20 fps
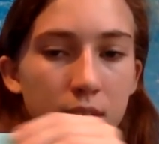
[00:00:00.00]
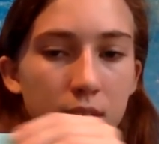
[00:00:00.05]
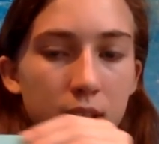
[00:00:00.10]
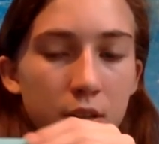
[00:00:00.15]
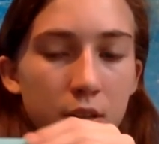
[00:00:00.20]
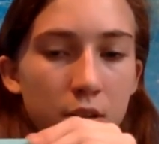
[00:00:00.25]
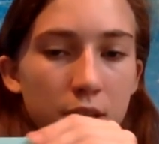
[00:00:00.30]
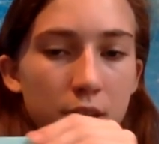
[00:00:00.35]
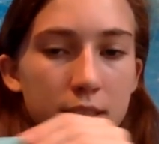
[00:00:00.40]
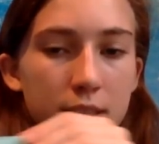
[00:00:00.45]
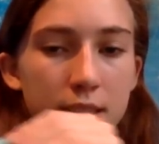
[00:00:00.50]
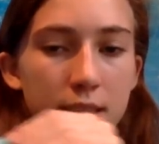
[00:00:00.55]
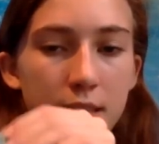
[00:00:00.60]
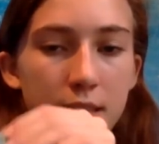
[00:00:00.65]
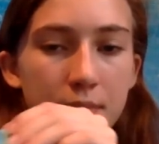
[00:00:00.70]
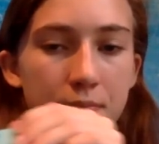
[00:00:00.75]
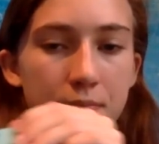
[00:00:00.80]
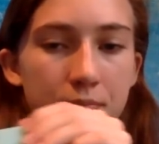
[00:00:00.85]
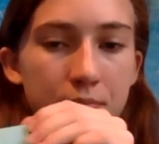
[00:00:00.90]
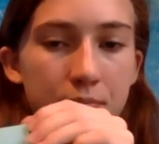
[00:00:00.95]
Crease it.
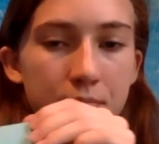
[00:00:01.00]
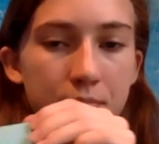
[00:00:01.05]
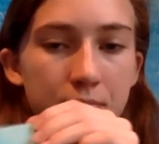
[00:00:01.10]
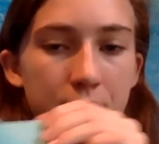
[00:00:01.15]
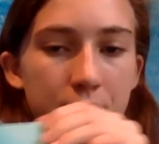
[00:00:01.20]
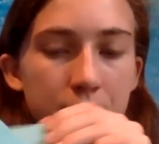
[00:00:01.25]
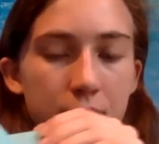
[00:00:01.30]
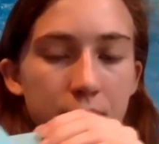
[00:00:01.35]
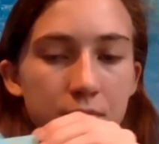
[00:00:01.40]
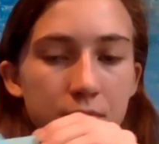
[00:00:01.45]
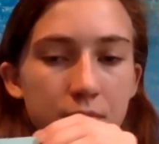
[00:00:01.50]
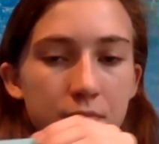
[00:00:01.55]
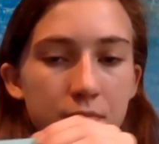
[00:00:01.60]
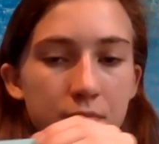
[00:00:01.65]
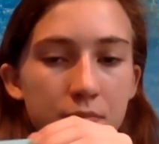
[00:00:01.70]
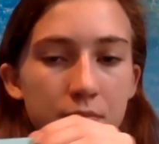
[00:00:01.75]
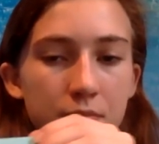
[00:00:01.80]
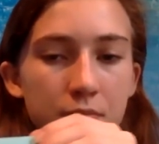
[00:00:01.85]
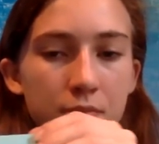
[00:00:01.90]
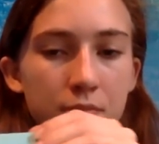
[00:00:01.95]

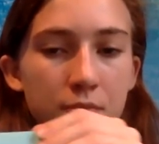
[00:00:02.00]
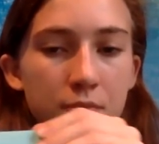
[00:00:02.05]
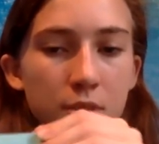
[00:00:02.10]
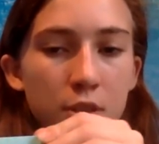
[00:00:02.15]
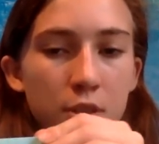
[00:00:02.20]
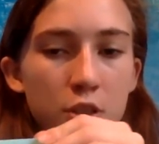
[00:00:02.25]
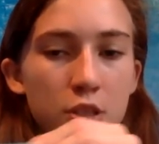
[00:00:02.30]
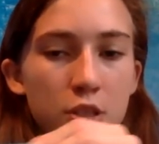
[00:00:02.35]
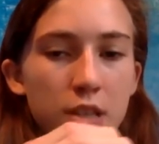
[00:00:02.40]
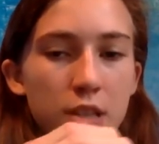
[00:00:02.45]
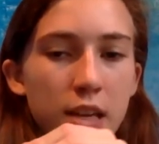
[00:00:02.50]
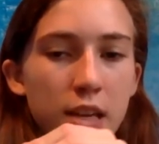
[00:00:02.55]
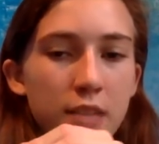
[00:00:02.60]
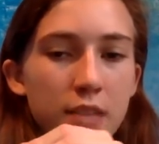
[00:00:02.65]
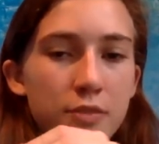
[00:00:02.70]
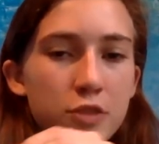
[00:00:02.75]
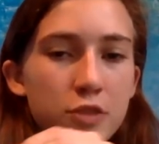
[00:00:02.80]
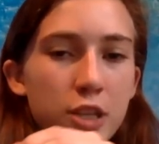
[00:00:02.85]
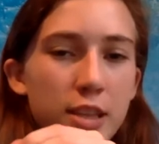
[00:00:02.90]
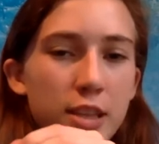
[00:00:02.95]
You just kind
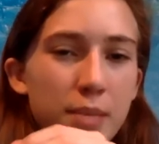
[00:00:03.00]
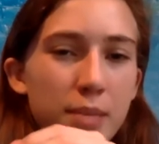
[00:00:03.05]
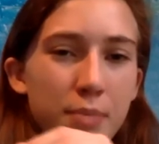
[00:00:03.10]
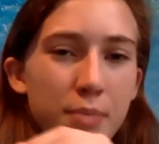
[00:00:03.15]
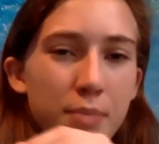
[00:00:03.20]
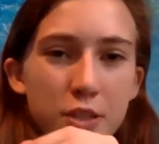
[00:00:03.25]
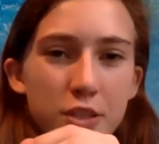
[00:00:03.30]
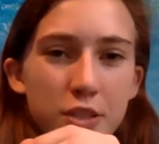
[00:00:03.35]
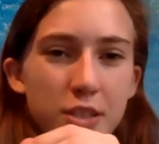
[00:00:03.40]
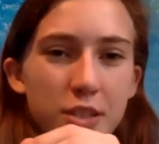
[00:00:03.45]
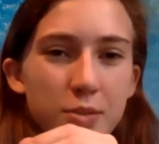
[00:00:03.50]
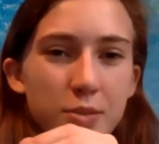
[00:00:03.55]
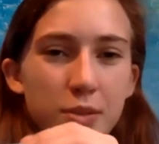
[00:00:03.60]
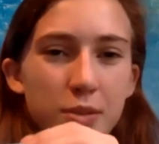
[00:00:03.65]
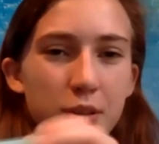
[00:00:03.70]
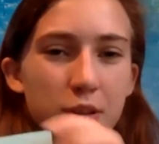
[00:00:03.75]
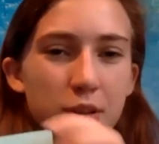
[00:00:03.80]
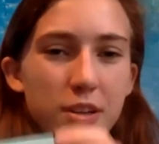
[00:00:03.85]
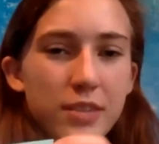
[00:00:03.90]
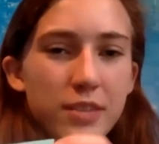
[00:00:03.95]
of gently pinch this one. You
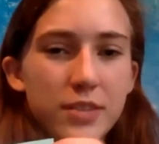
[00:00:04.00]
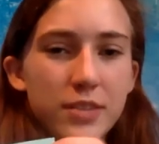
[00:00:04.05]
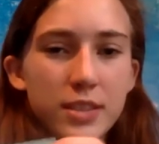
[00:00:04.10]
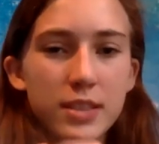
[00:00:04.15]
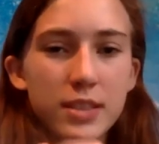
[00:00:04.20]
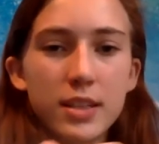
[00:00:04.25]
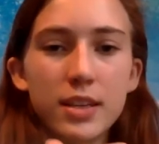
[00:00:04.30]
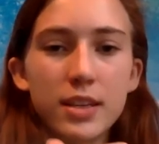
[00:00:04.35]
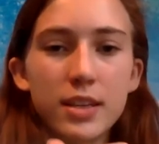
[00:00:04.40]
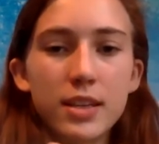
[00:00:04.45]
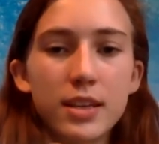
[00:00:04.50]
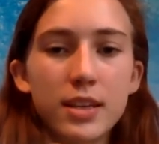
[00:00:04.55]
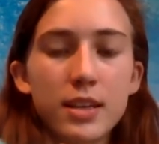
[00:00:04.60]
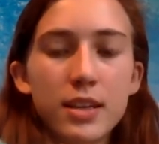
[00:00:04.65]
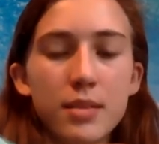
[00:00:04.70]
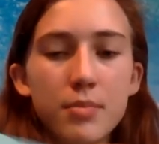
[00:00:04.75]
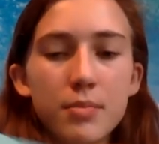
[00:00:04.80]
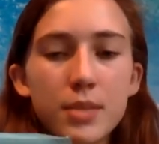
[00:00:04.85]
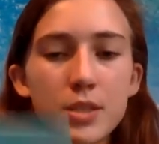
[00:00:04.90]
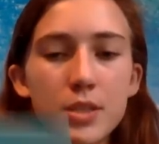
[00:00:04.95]
don't have to
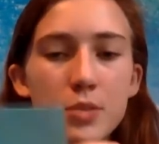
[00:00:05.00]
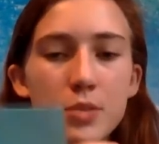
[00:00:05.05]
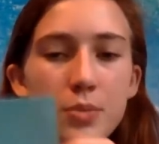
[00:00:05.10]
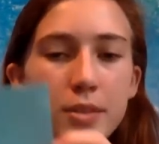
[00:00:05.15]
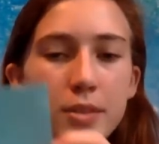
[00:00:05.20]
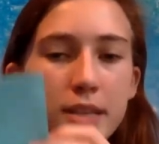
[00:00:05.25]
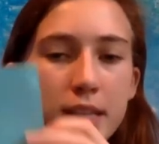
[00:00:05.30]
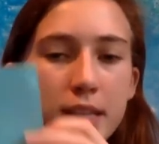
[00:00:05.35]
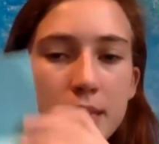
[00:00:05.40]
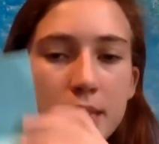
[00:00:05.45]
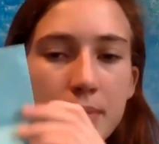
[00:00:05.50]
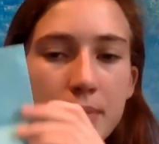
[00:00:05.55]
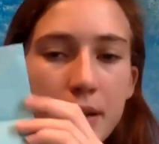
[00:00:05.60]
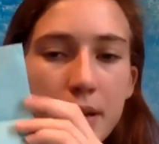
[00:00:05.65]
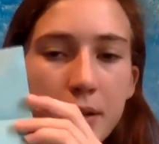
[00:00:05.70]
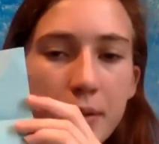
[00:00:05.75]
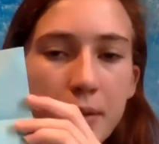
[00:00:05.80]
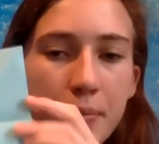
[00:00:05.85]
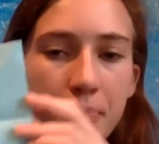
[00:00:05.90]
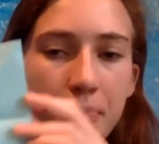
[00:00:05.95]
be too precise about
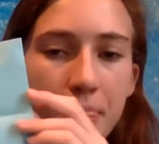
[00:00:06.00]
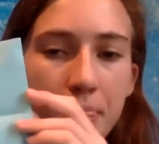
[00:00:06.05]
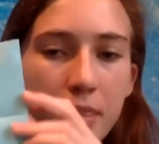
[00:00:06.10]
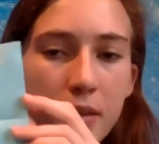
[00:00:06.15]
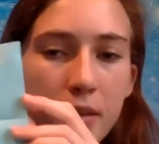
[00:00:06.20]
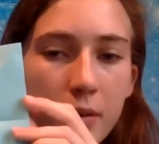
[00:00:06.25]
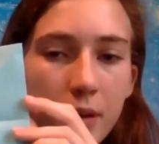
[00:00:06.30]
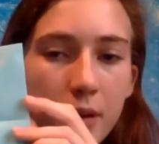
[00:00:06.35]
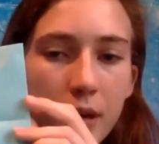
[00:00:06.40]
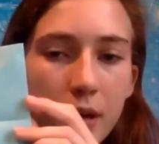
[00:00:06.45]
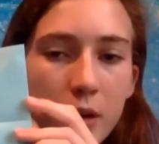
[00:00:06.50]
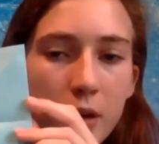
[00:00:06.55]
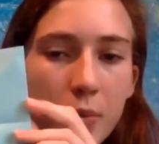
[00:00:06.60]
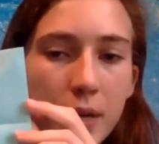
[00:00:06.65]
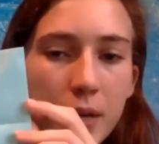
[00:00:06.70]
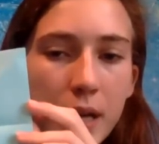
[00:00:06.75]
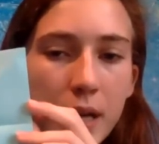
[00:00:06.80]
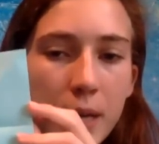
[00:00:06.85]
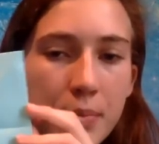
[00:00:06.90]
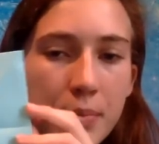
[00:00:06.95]
it. Okay, open
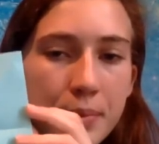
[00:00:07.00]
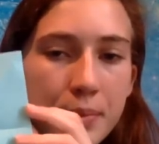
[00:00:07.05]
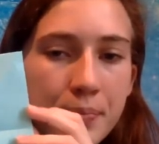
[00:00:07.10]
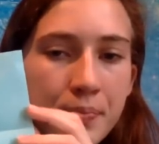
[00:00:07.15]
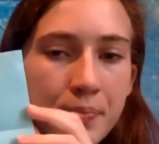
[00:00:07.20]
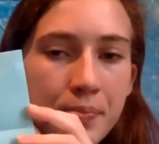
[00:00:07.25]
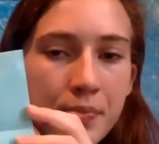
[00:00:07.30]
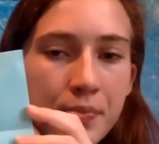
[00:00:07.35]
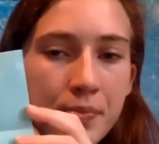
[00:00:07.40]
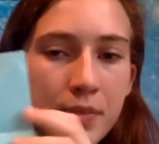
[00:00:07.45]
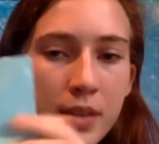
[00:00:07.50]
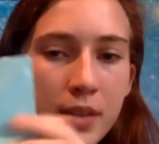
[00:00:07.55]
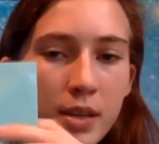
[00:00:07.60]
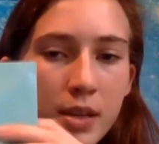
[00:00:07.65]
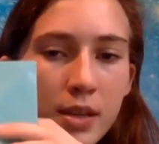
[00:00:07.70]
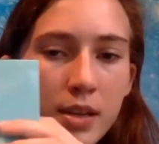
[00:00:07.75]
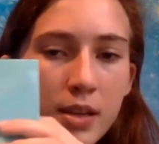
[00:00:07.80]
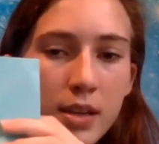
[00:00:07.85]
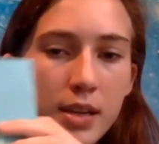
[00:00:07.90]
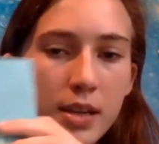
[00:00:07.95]
it up.
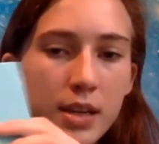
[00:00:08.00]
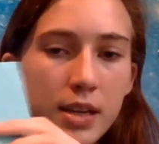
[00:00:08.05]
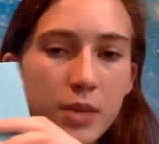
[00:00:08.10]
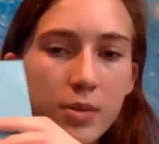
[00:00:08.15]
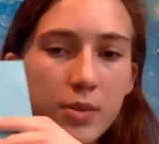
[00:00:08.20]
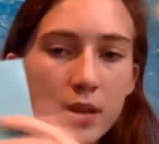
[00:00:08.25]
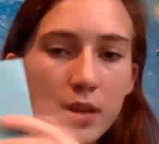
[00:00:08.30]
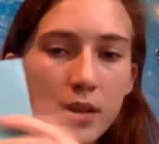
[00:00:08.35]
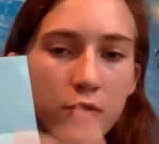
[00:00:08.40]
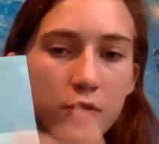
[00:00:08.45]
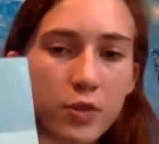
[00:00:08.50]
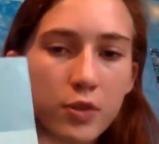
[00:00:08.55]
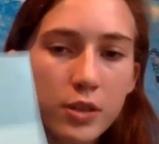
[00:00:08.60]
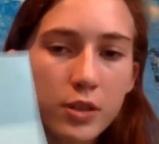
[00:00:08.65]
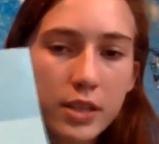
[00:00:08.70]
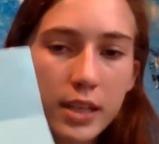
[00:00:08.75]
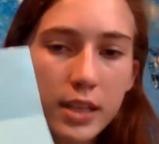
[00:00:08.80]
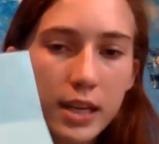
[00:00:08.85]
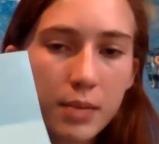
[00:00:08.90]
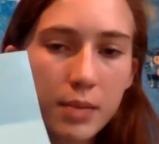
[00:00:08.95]
And now we're going to fold it
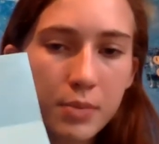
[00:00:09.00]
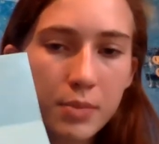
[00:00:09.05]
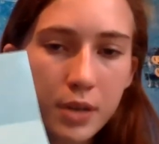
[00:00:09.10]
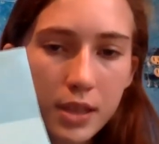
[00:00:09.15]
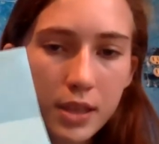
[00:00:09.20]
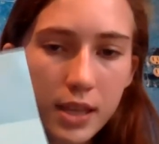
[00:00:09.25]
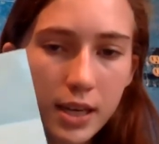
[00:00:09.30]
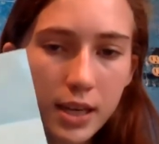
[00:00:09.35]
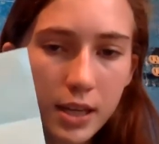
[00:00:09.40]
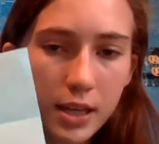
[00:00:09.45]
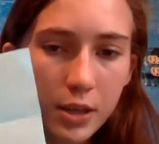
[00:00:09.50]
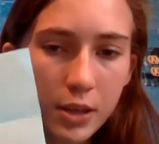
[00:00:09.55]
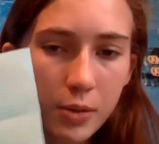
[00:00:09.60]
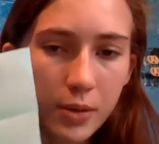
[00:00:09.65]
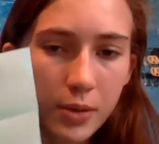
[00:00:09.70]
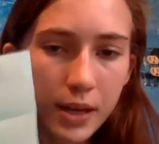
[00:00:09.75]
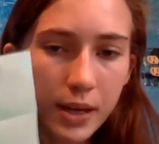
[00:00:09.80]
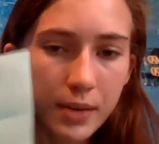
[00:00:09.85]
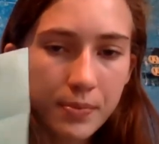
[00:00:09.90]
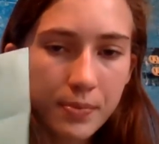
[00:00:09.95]
like a book the other
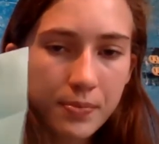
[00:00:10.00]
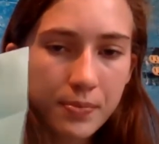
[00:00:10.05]
way.